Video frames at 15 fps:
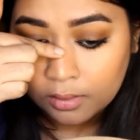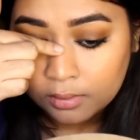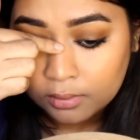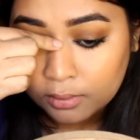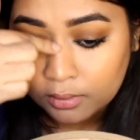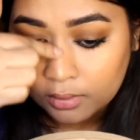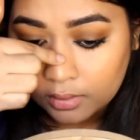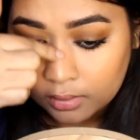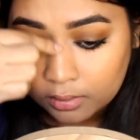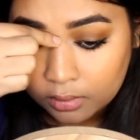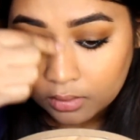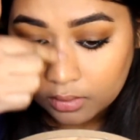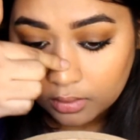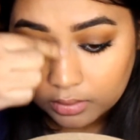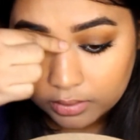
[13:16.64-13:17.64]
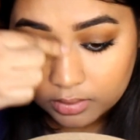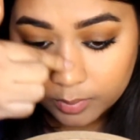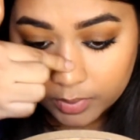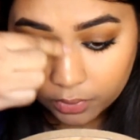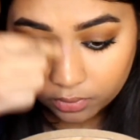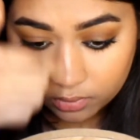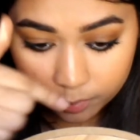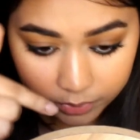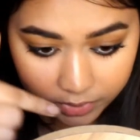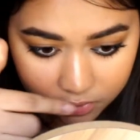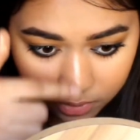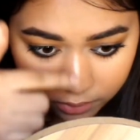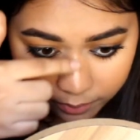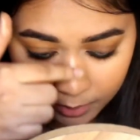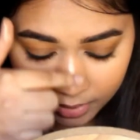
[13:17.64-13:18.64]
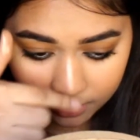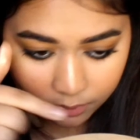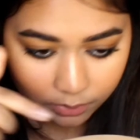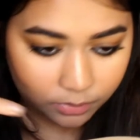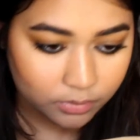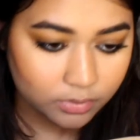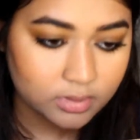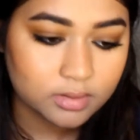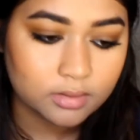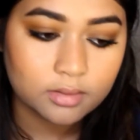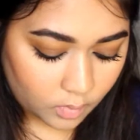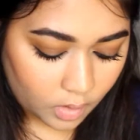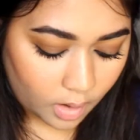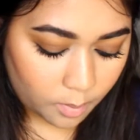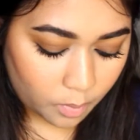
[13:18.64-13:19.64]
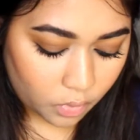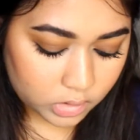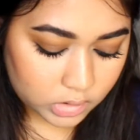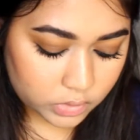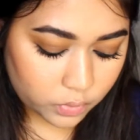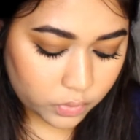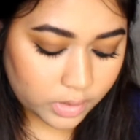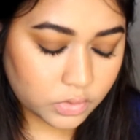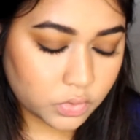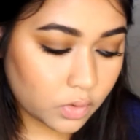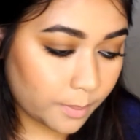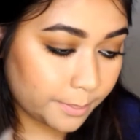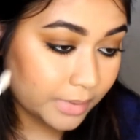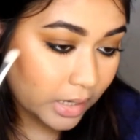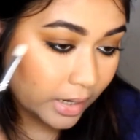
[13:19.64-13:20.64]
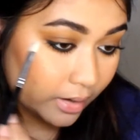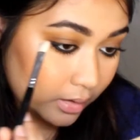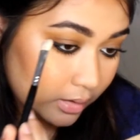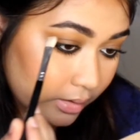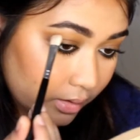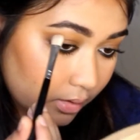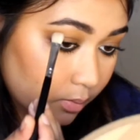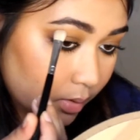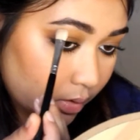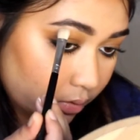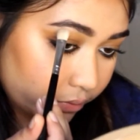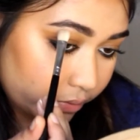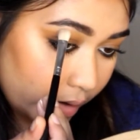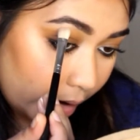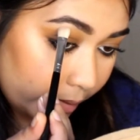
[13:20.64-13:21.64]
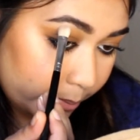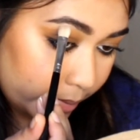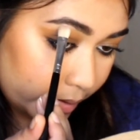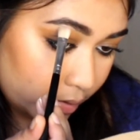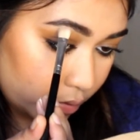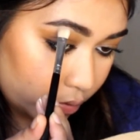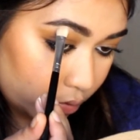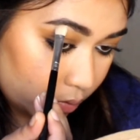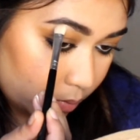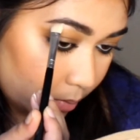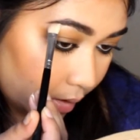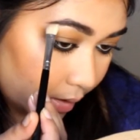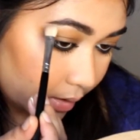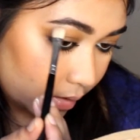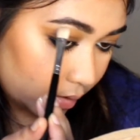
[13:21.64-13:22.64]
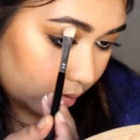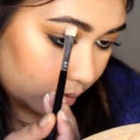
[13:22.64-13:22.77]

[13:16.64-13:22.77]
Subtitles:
Then a little bit on the bridge of my nose. I'm also going to apply a little bit of that below my